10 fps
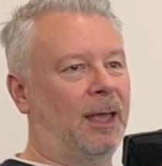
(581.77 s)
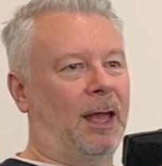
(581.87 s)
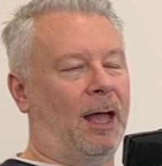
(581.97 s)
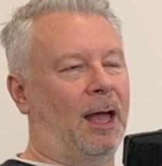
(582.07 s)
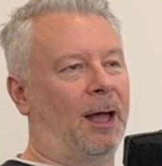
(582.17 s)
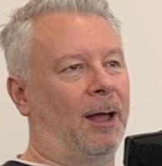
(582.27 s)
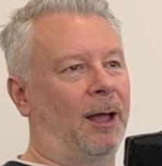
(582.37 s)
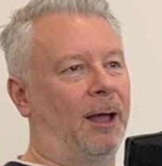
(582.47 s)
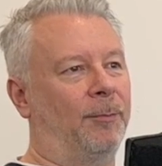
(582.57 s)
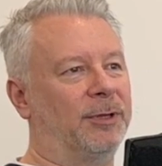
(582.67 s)

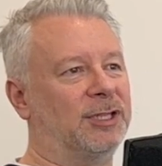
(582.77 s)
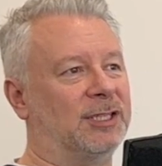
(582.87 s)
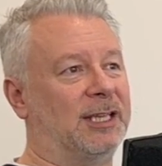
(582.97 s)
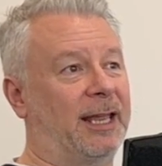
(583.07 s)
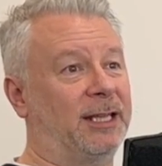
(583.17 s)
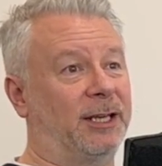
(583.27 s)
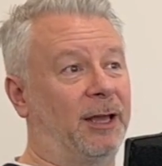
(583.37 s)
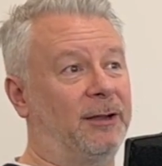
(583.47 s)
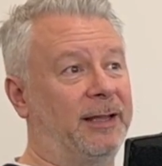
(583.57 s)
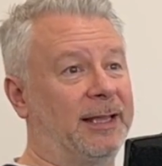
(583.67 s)
But just to let you
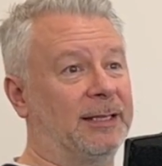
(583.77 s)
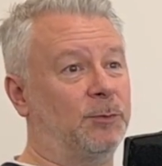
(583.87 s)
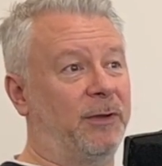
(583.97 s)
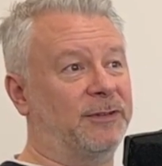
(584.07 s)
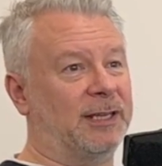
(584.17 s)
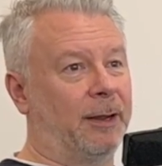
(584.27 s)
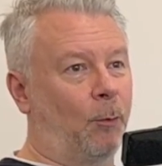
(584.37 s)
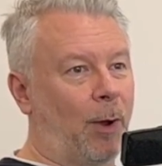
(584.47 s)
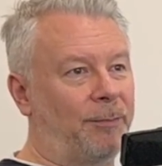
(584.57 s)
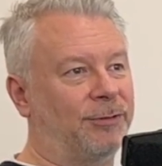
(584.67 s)
know, is we've seen
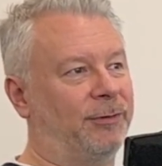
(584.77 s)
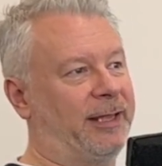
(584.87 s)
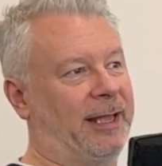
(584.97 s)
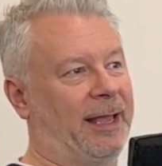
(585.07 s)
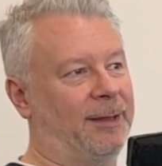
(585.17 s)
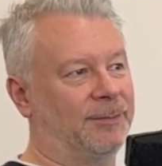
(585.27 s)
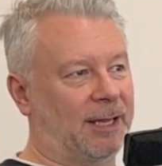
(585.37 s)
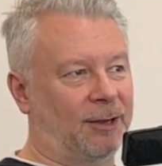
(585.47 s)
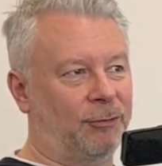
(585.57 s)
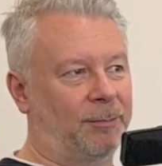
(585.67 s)
Web3 games
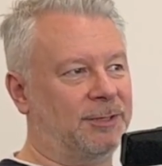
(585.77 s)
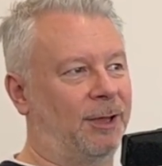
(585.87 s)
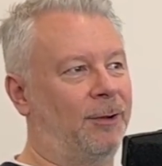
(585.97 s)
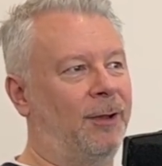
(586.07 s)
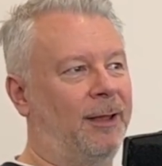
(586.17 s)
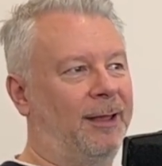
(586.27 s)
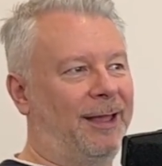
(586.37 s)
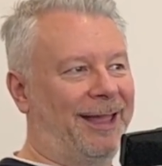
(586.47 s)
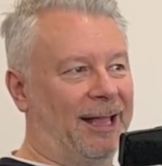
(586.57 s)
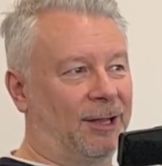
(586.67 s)
and crypto
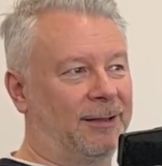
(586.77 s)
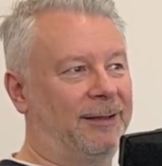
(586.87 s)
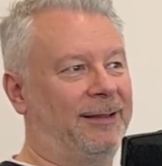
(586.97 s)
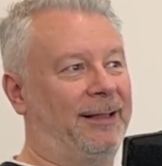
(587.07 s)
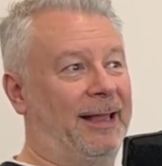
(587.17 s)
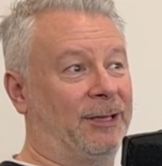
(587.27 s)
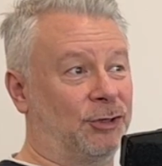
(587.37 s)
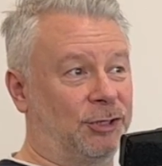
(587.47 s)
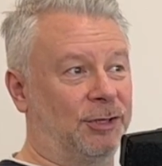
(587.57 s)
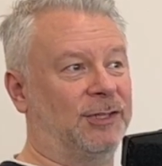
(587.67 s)

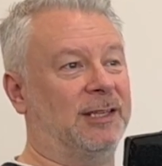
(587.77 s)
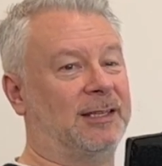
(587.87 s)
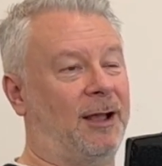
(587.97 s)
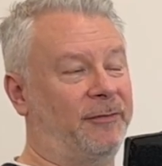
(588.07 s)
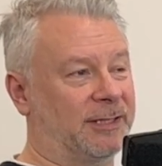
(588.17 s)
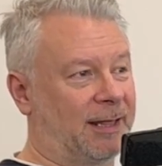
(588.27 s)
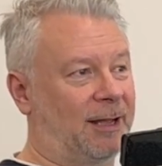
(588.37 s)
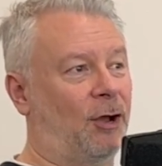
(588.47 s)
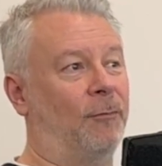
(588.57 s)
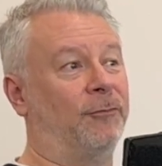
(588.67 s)
introduce itself into that
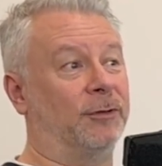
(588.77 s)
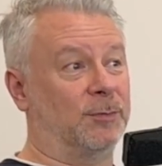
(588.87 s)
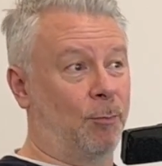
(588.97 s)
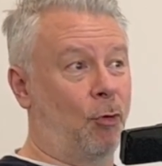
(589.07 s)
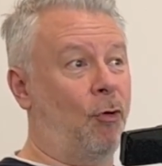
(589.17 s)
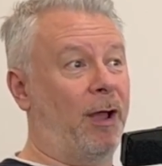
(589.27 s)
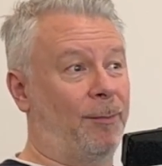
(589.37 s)
conference more and